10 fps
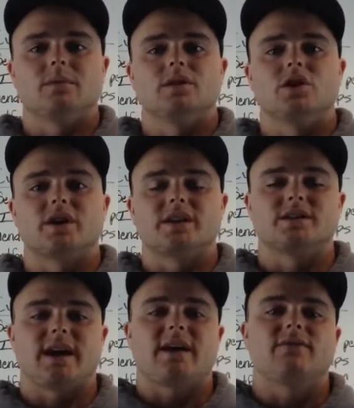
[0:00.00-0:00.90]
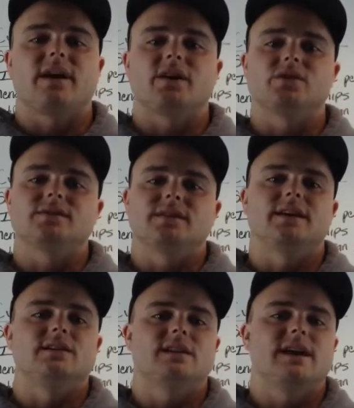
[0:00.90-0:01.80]
looking to add value to
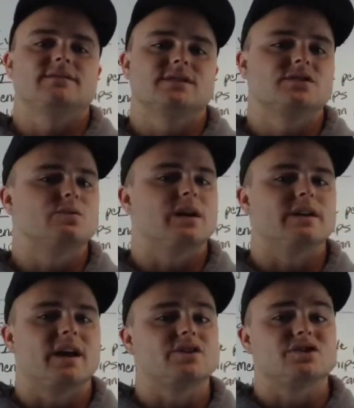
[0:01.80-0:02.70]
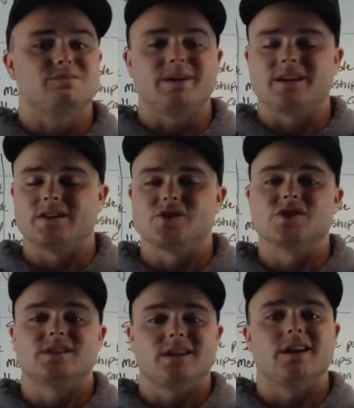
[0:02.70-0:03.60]
their lives as well, not just being
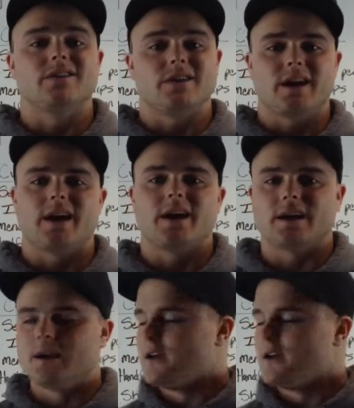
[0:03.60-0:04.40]
just another guy.